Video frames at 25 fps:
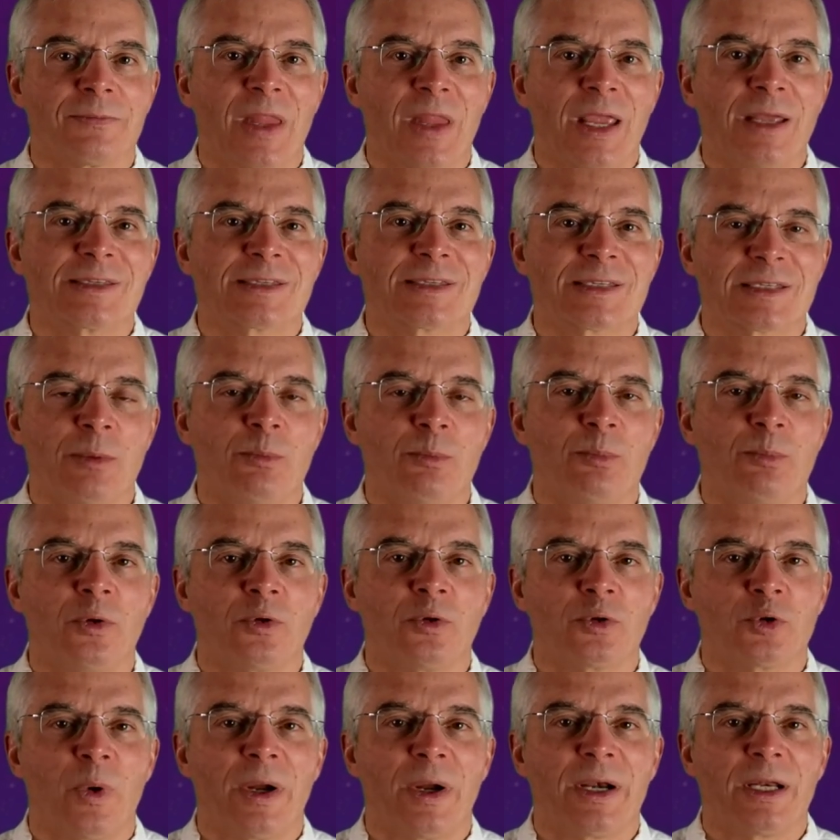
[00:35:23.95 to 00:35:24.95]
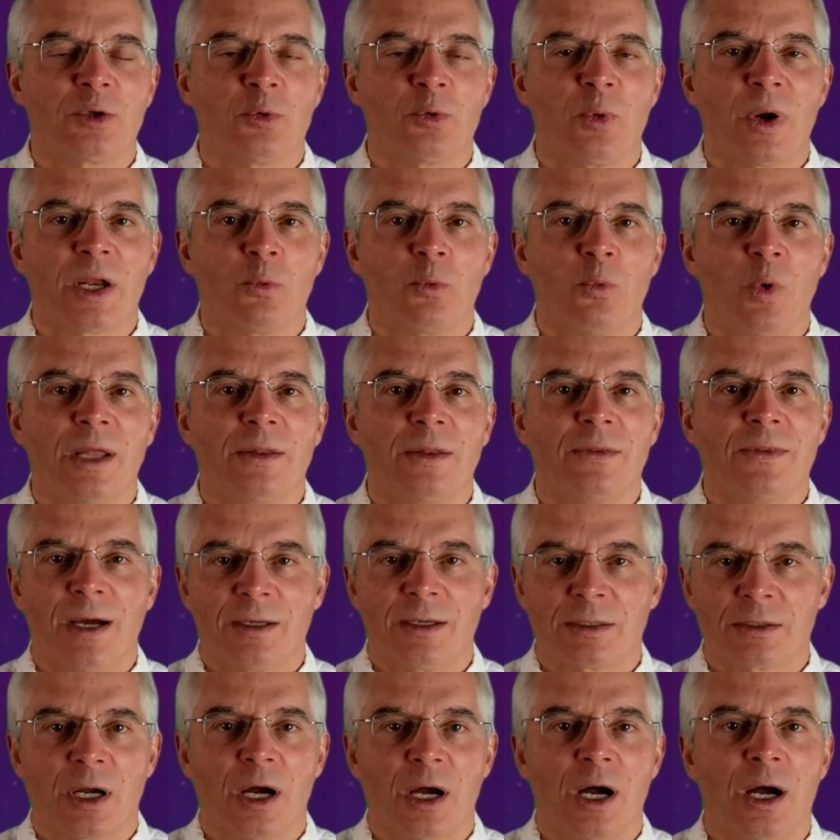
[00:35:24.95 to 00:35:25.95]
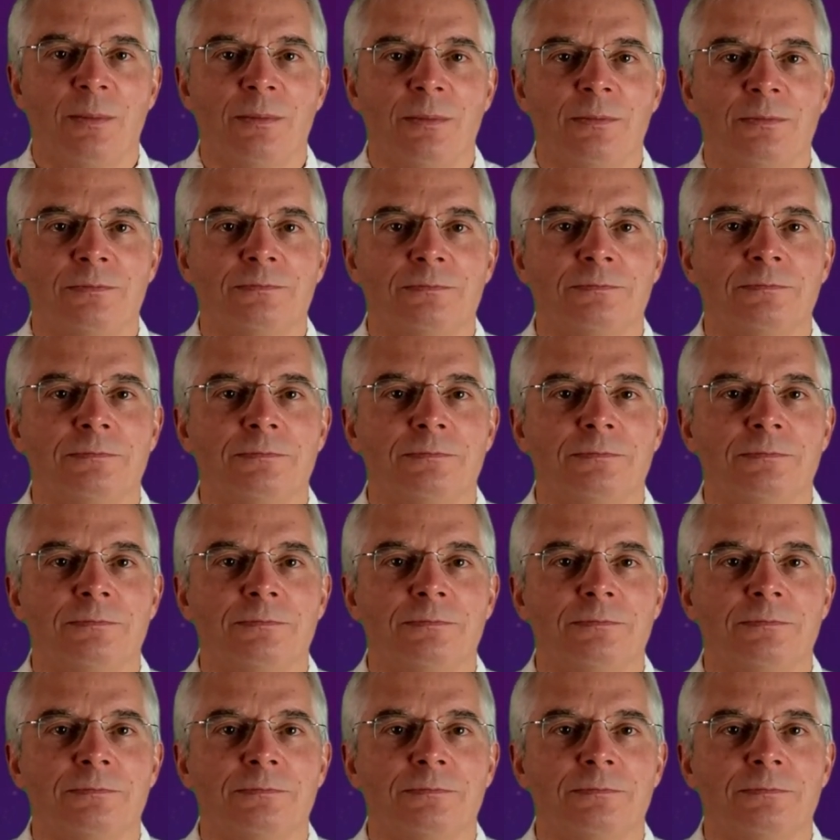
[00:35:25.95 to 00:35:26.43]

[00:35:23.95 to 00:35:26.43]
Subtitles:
It's simple2021.com.